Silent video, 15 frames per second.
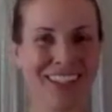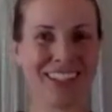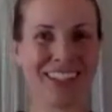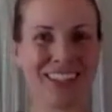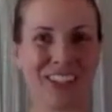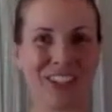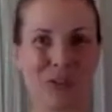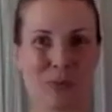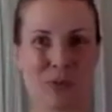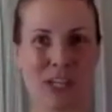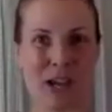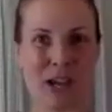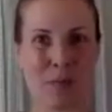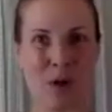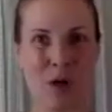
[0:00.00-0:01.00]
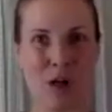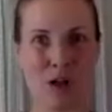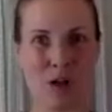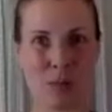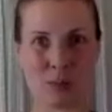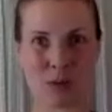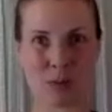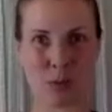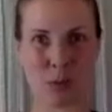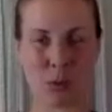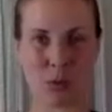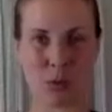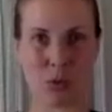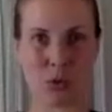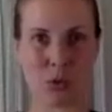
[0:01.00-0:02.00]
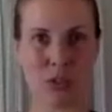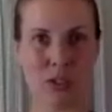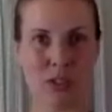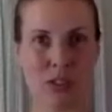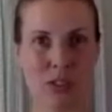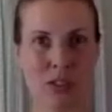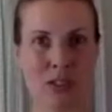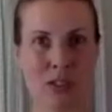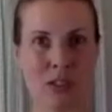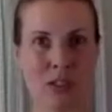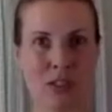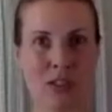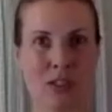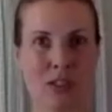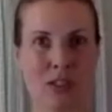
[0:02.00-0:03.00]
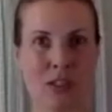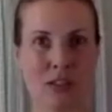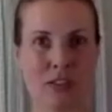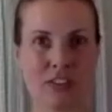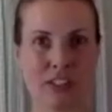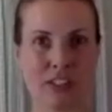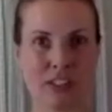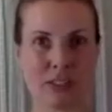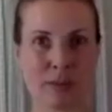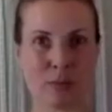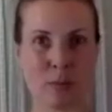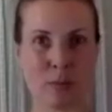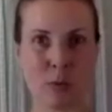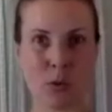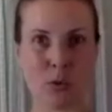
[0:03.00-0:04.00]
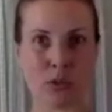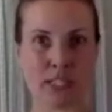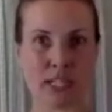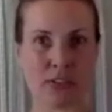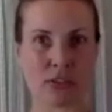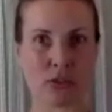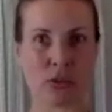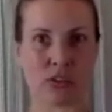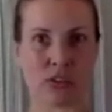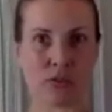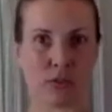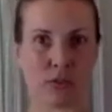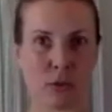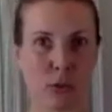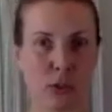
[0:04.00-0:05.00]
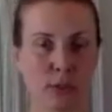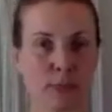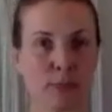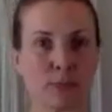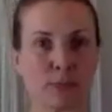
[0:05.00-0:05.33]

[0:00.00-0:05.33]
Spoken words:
So yeah, palms pull, fingertips pull down towards the floor.